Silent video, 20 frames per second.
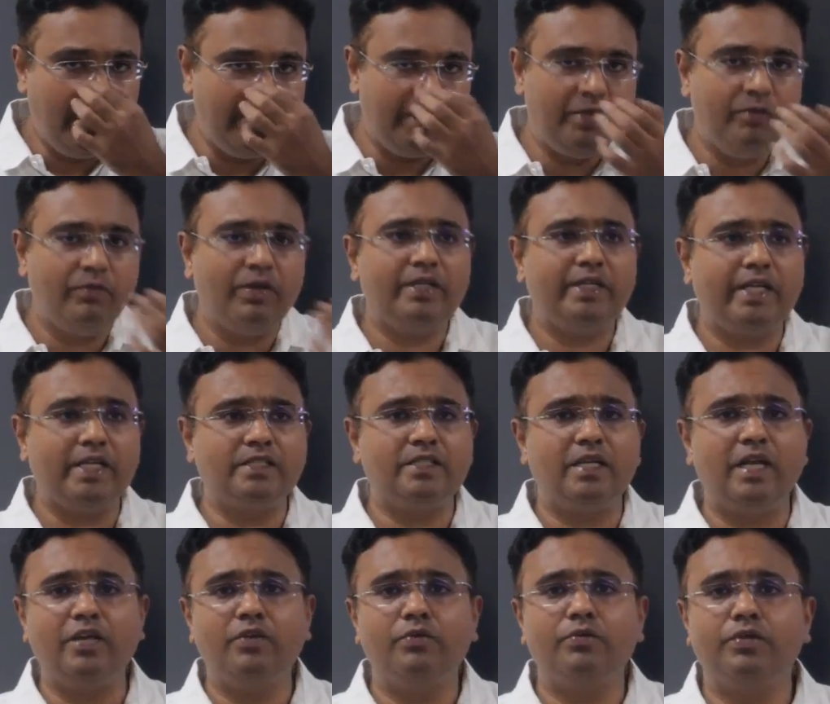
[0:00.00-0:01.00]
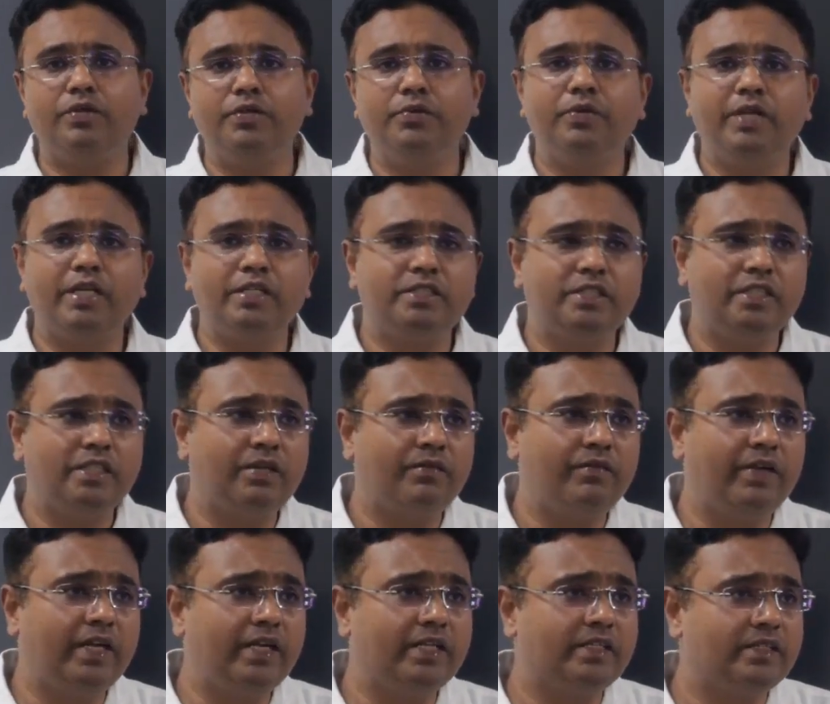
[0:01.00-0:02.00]
even Tesla, you can see the
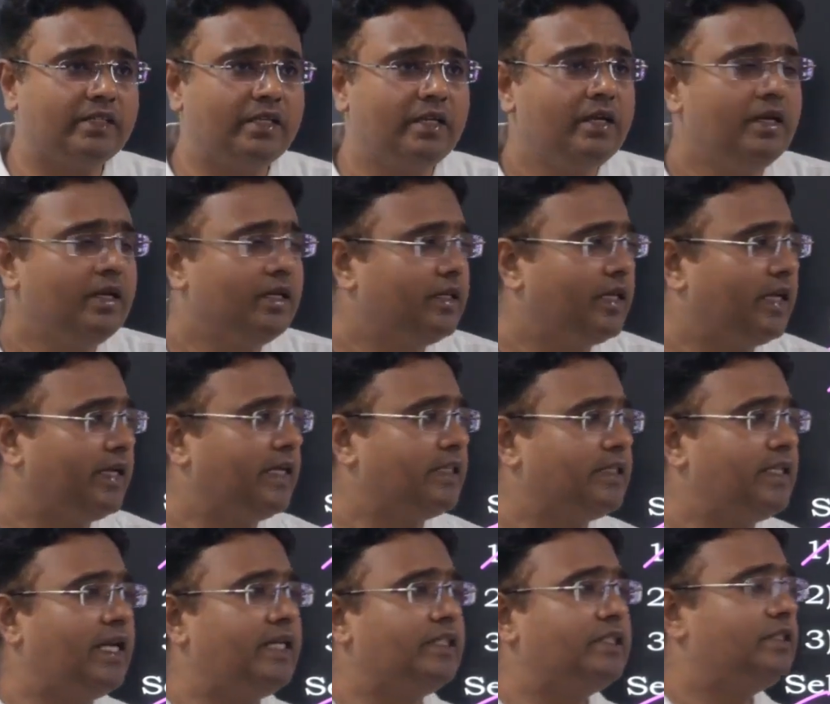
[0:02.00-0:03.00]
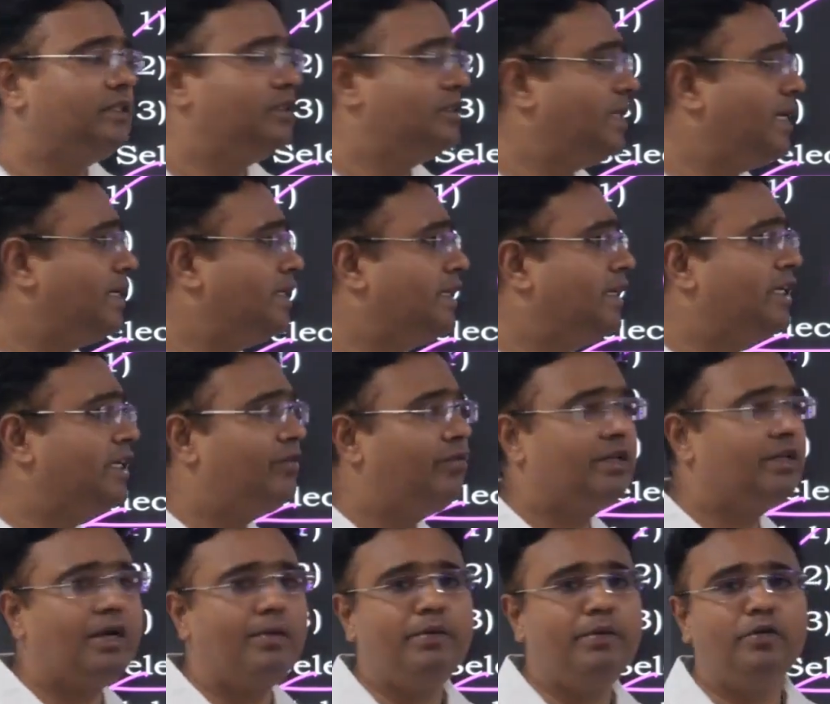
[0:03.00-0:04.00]
Tesla has said that it
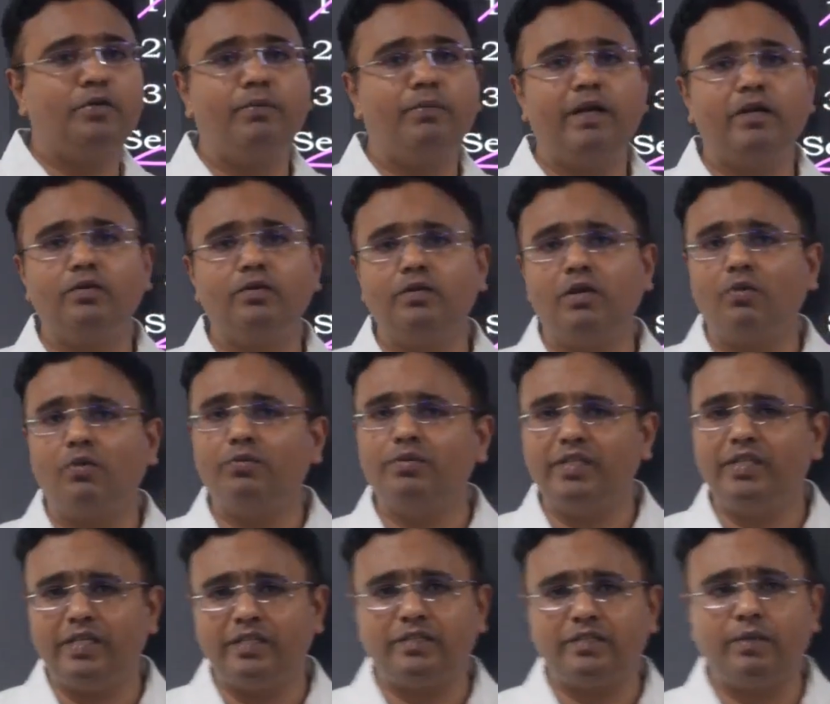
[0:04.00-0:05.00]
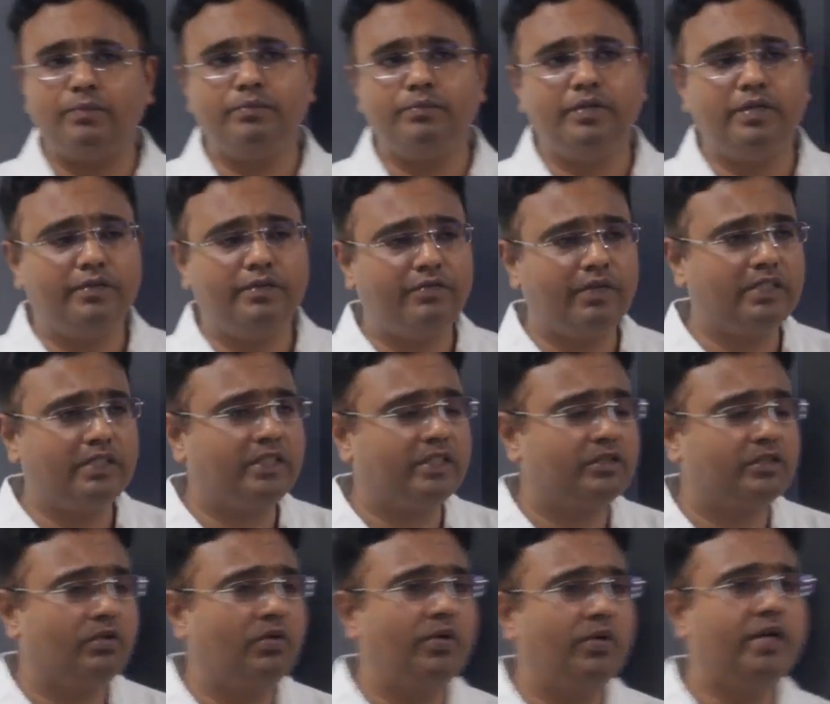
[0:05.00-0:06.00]
will come into Bangalore. Now there are some
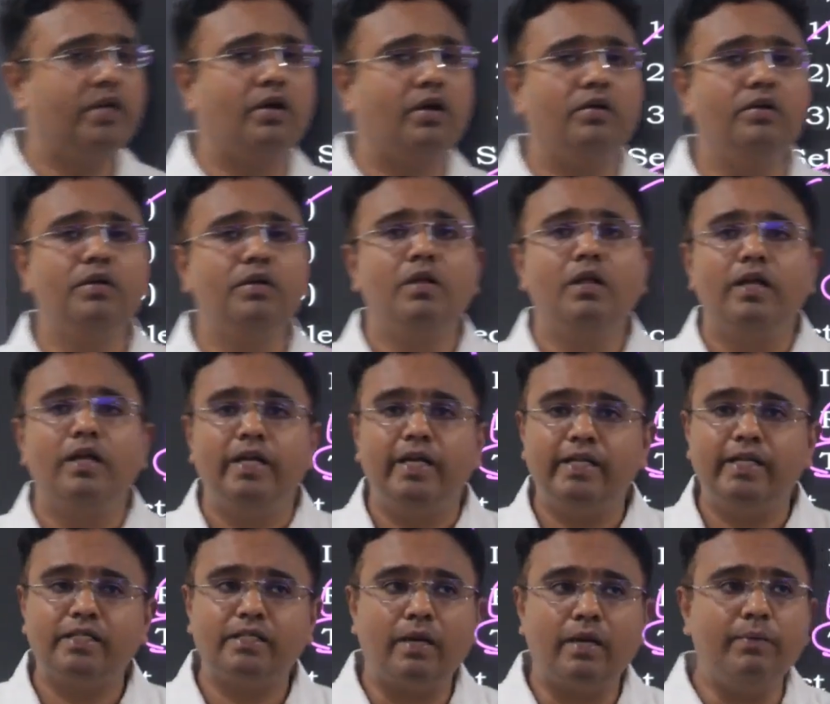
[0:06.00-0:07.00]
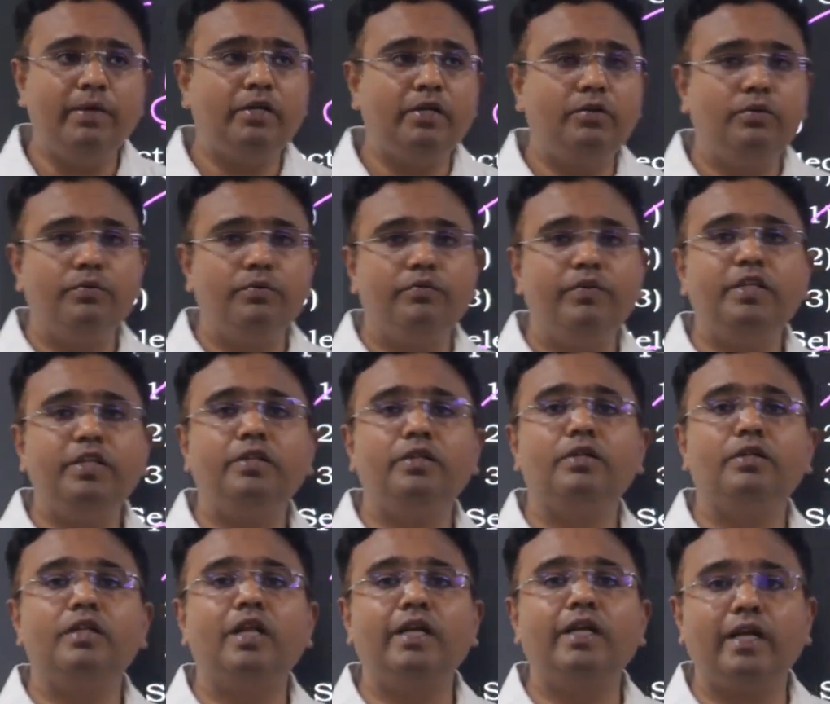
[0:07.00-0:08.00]
differences going on. It is coming with
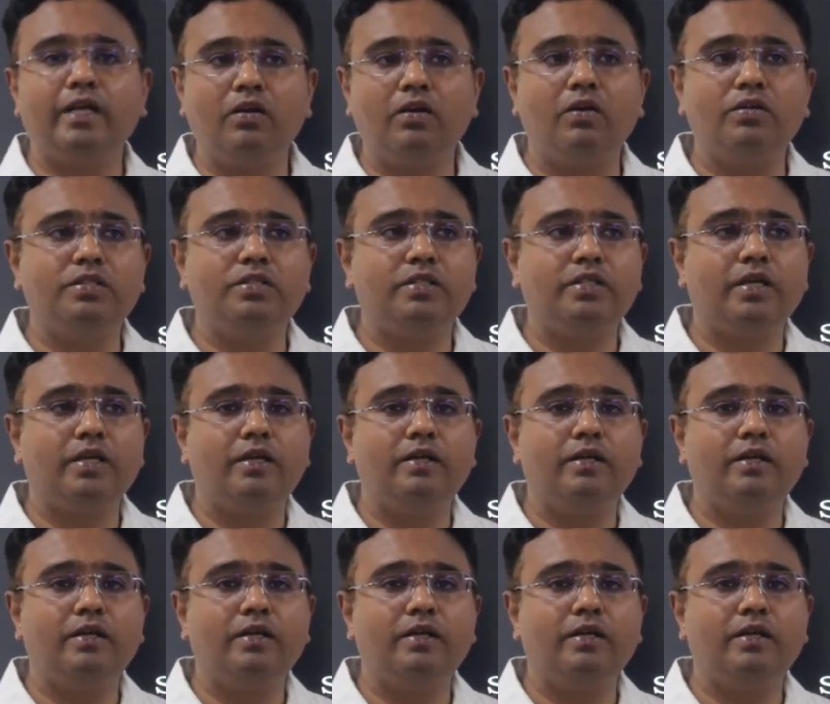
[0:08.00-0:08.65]
the technology,